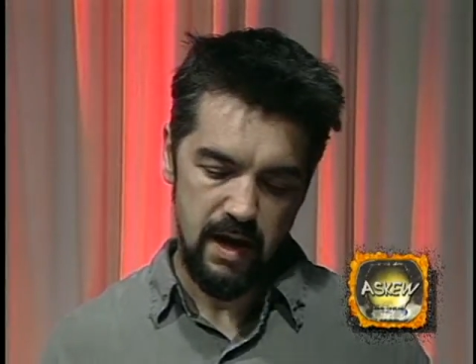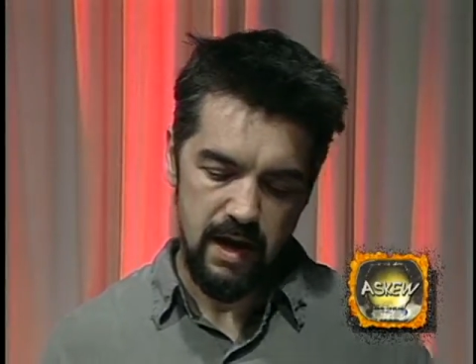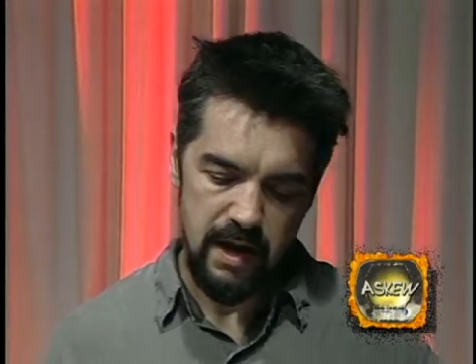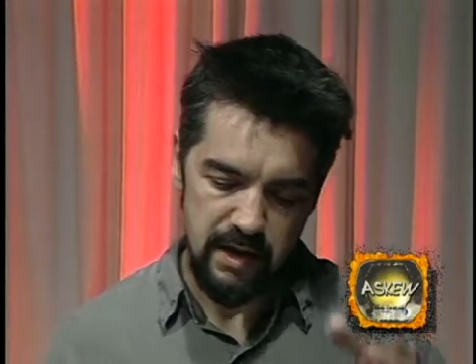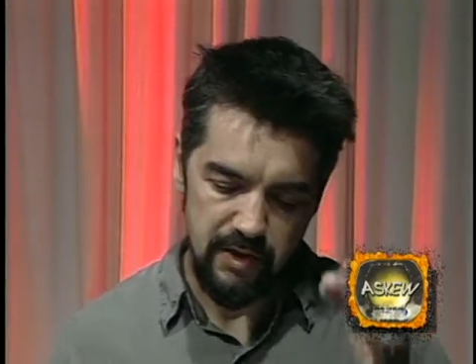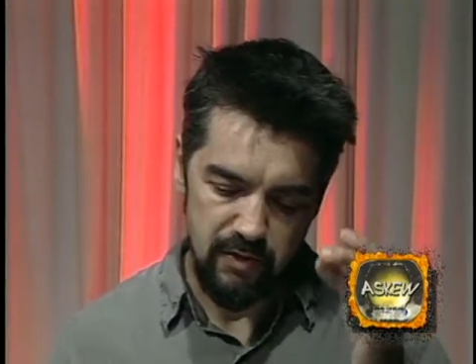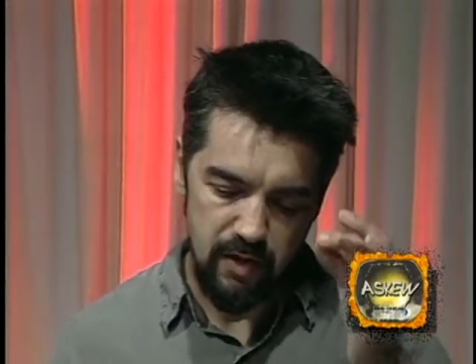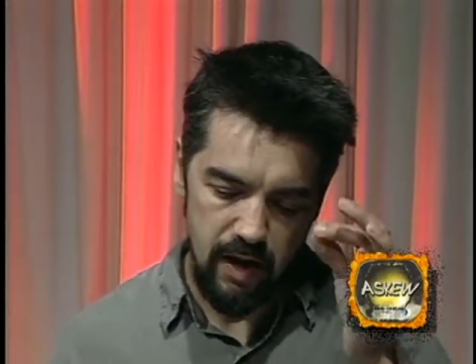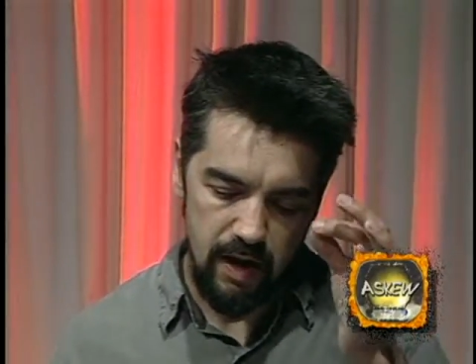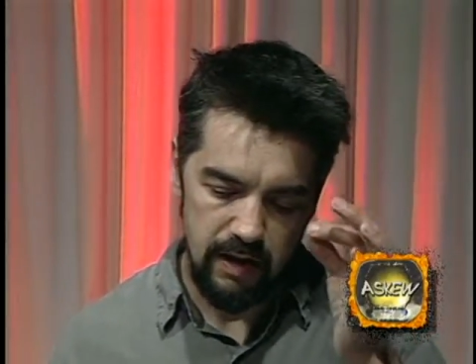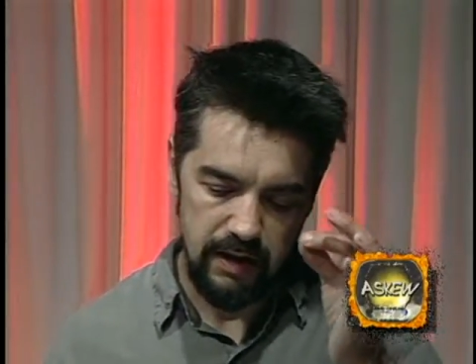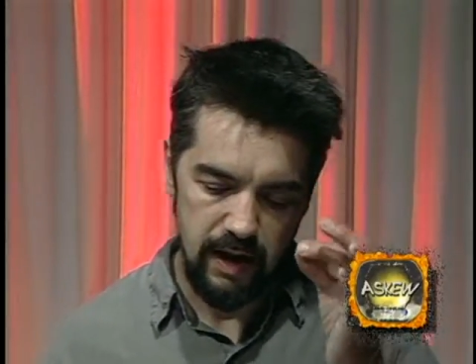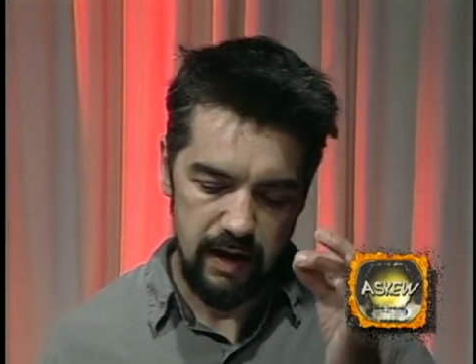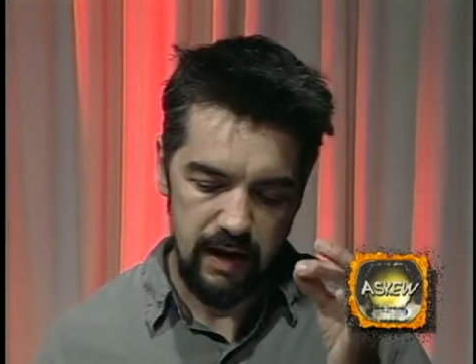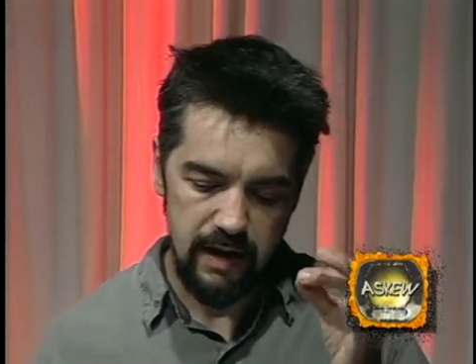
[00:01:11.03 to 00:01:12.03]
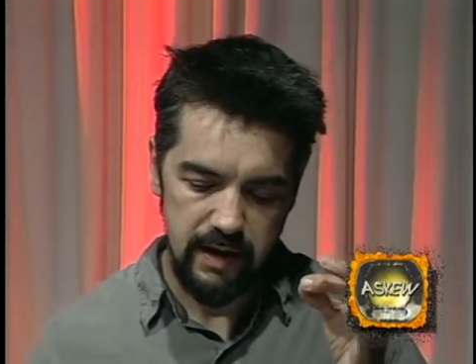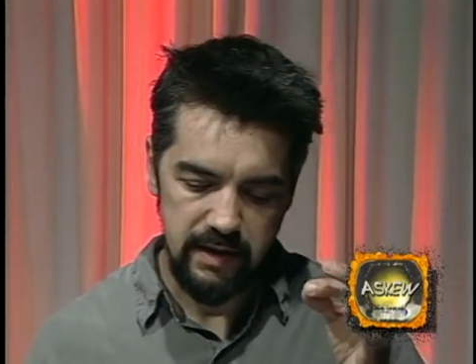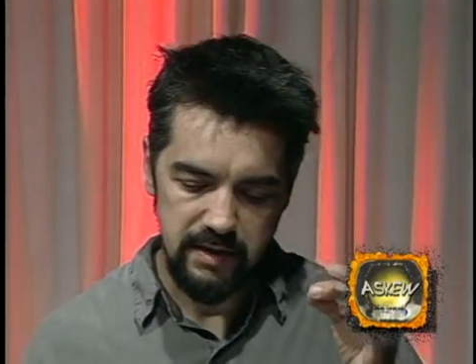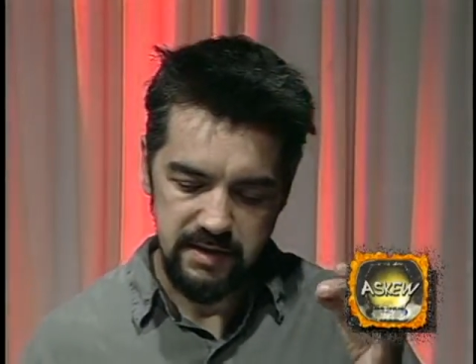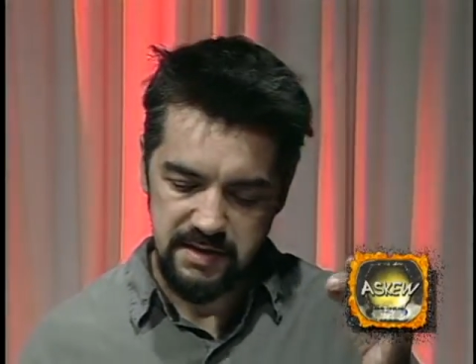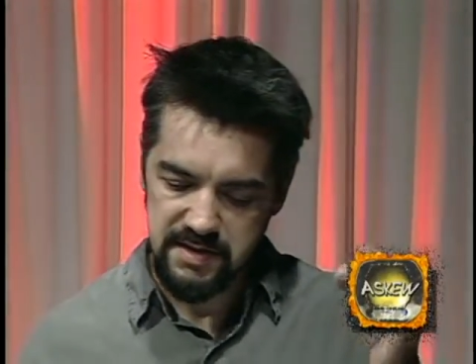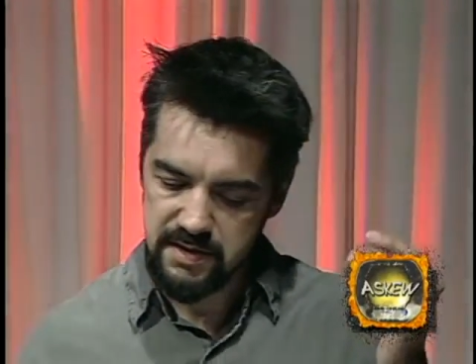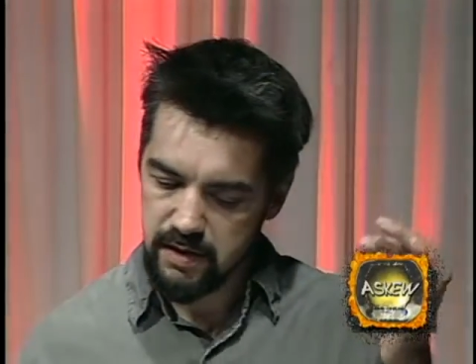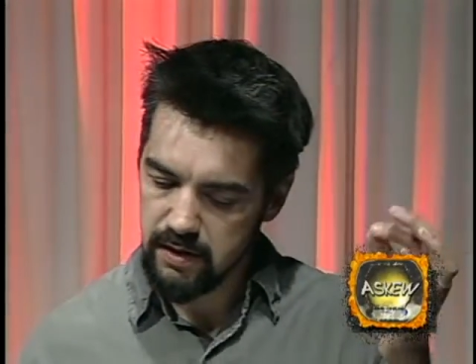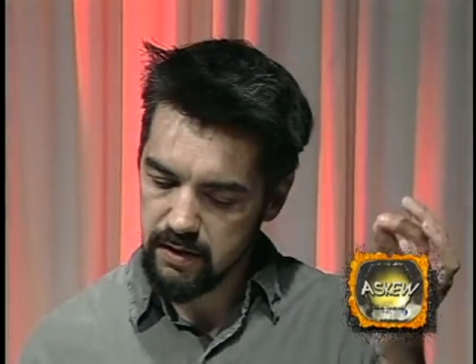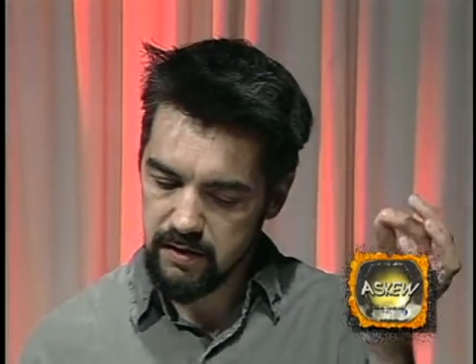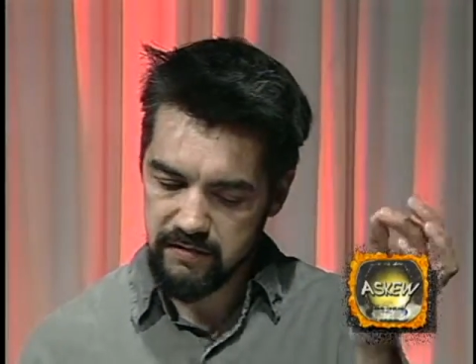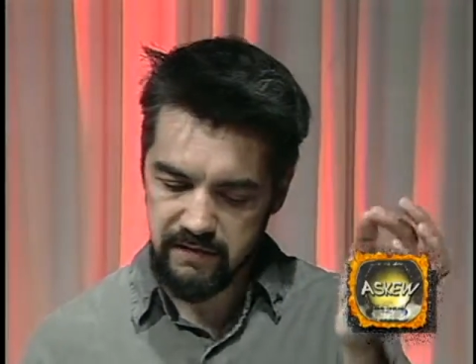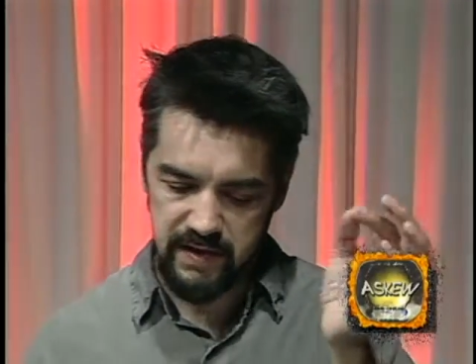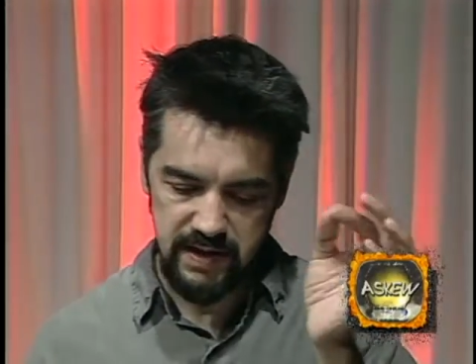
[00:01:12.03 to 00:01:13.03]
and draw lines on
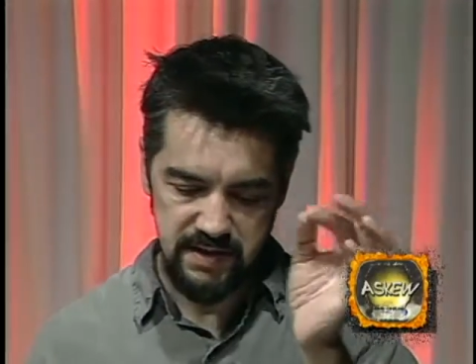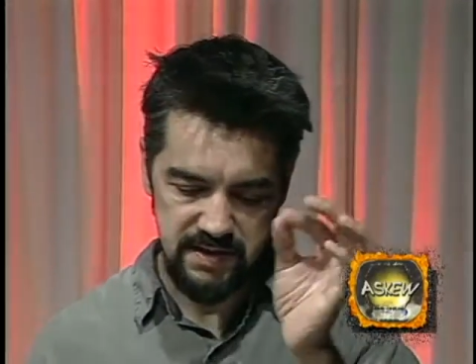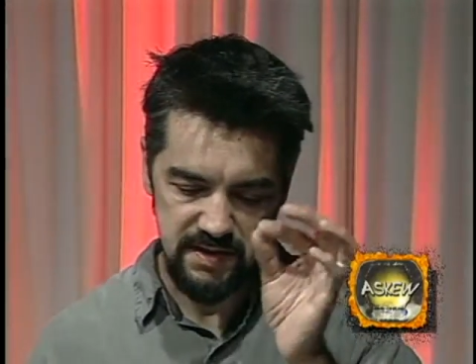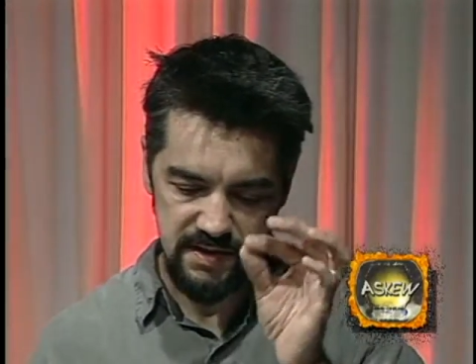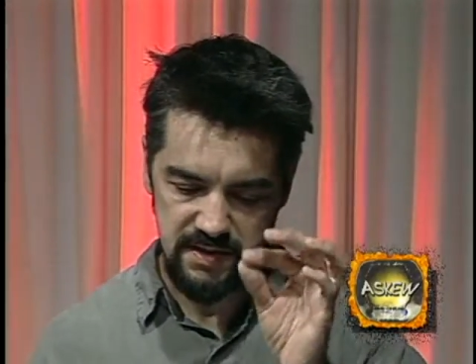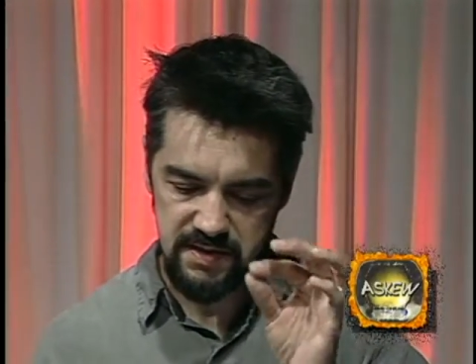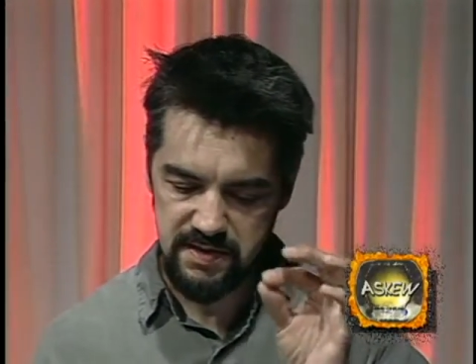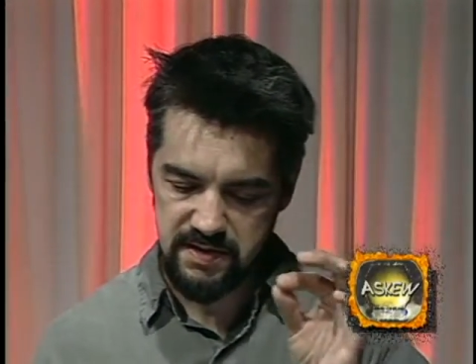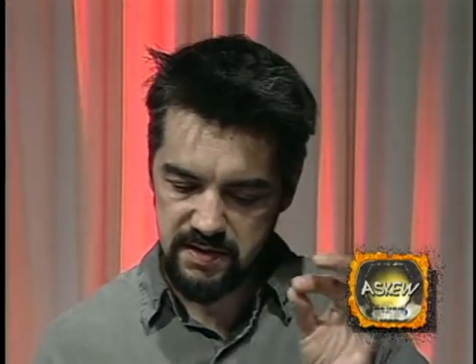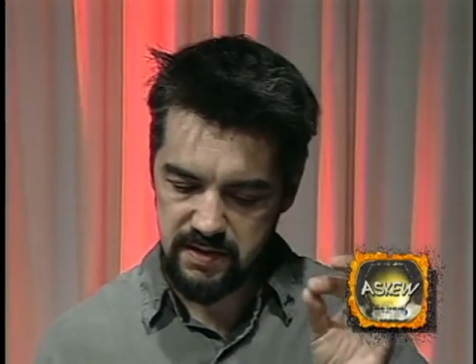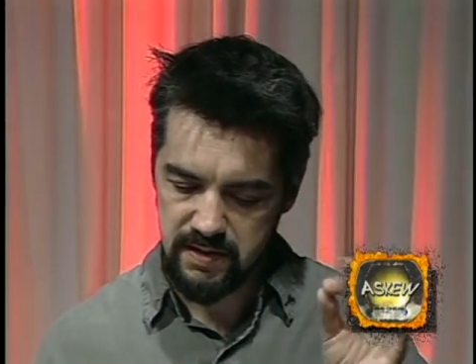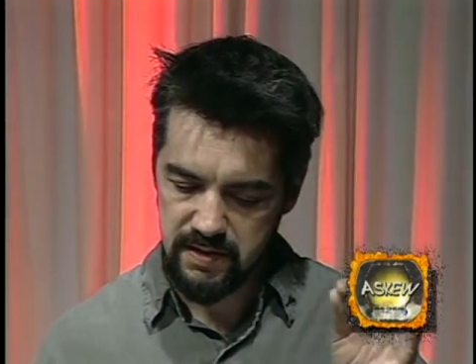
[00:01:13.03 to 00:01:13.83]
our faces